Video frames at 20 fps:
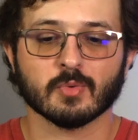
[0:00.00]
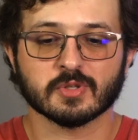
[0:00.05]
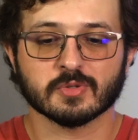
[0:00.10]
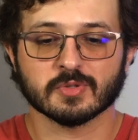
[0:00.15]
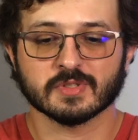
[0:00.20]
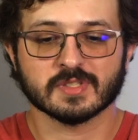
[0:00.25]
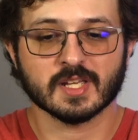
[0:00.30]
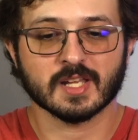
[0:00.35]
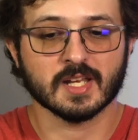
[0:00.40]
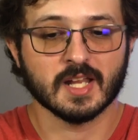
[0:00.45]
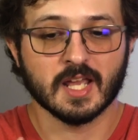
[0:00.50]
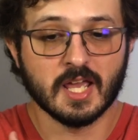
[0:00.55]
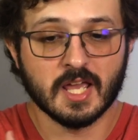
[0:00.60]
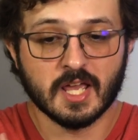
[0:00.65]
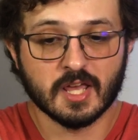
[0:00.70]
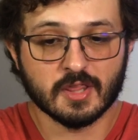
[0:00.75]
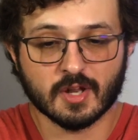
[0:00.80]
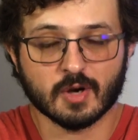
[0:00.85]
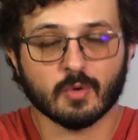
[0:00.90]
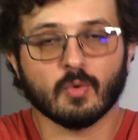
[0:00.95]
which was that
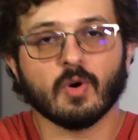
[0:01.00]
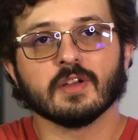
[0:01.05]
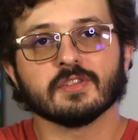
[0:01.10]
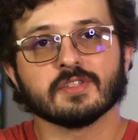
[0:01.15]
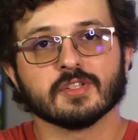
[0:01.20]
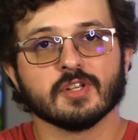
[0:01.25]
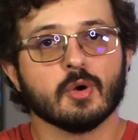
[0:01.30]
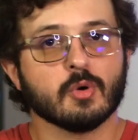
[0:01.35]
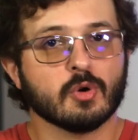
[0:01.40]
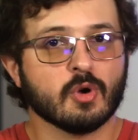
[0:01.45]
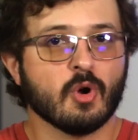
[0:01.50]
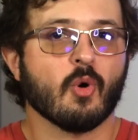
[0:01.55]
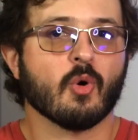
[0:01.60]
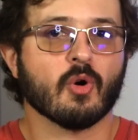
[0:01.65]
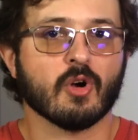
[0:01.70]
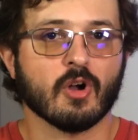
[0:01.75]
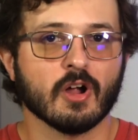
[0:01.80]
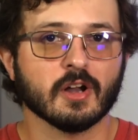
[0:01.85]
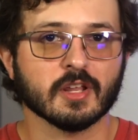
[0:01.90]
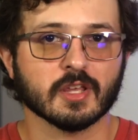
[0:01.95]
there was no
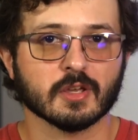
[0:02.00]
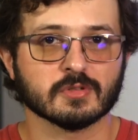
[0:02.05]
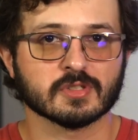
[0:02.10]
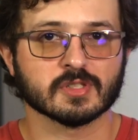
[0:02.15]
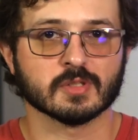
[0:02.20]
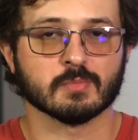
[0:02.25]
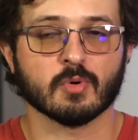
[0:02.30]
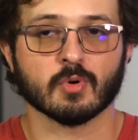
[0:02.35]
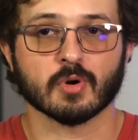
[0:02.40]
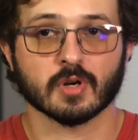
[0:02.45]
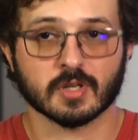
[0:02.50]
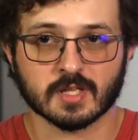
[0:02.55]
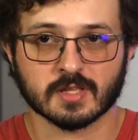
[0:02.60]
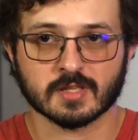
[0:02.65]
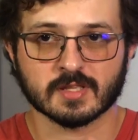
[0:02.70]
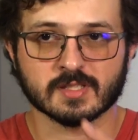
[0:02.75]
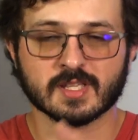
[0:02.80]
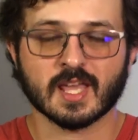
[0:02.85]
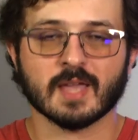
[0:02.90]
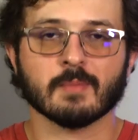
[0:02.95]
core audio support to
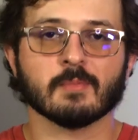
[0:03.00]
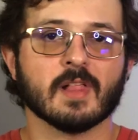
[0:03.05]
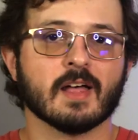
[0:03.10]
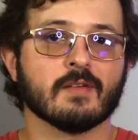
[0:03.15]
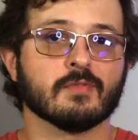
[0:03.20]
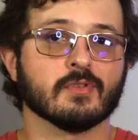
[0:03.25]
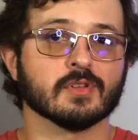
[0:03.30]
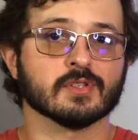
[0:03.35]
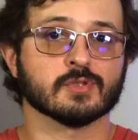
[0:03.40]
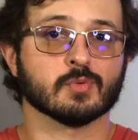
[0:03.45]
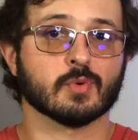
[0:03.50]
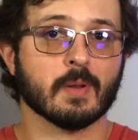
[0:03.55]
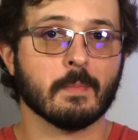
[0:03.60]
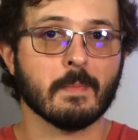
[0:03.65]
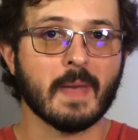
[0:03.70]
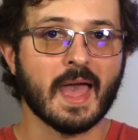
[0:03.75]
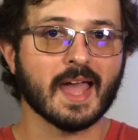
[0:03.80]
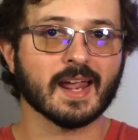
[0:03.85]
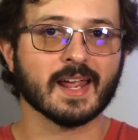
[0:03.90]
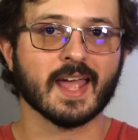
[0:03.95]
the same level as what a
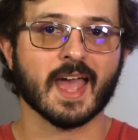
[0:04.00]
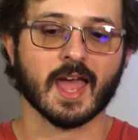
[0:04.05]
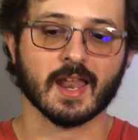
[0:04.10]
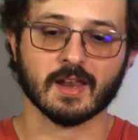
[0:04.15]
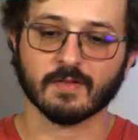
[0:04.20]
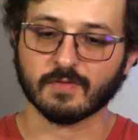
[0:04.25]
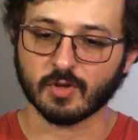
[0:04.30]
Mac had.